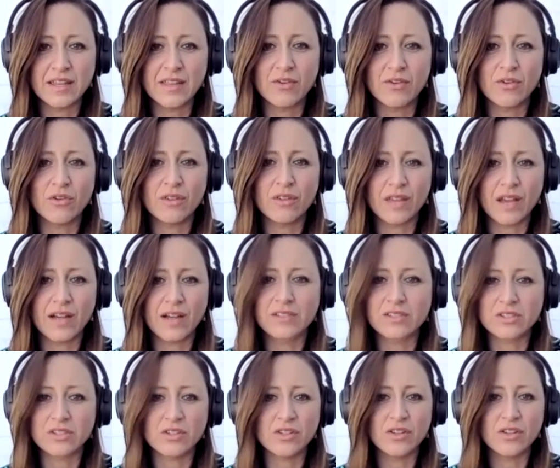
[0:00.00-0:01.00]
and they're all young
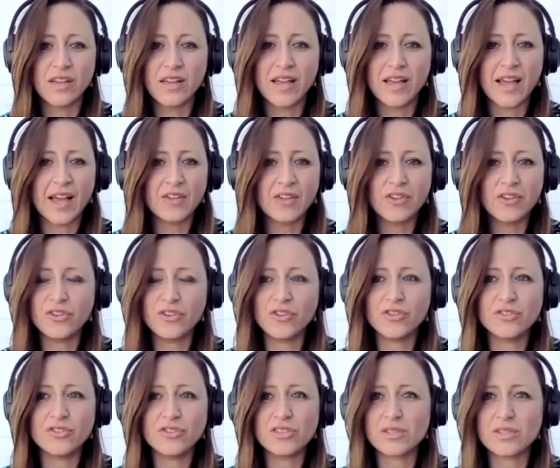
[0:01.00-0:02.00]
too. And you
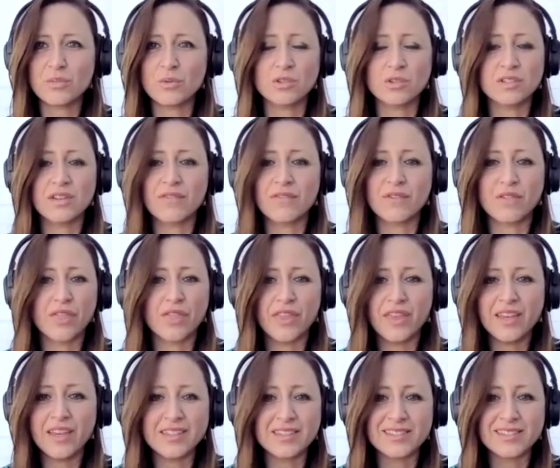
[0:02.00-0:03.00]
just want different things.